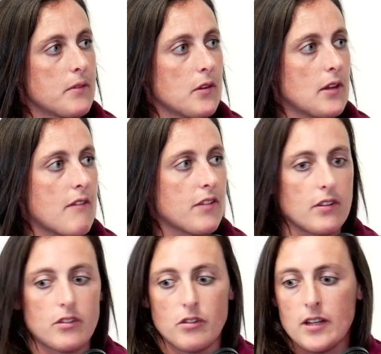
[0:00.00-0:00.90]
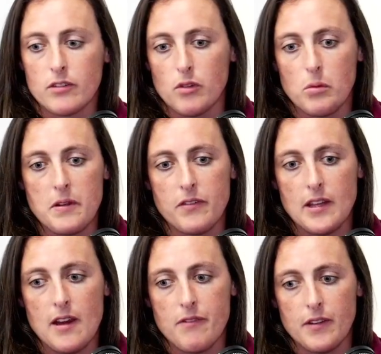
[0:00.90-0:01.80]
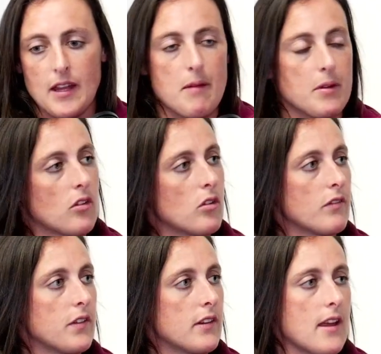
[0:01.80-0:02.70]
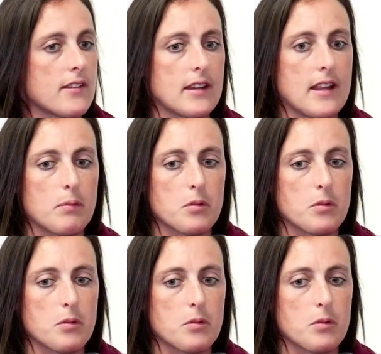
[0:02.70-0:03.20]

South Africa's director of rugby for there for them, and has done fantastic things.